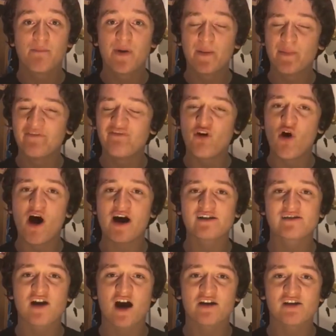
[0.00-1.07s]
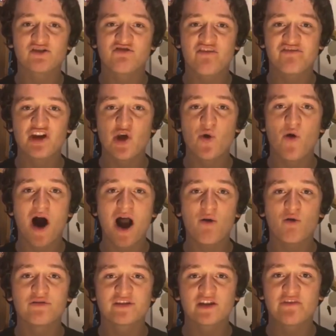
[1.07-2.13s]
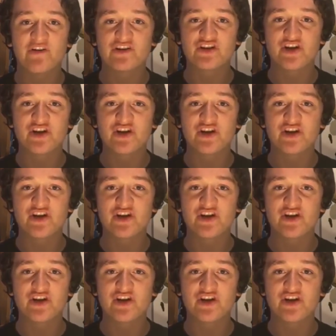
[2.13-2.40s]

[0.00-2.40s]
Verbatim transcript: But before I start this review, I want to give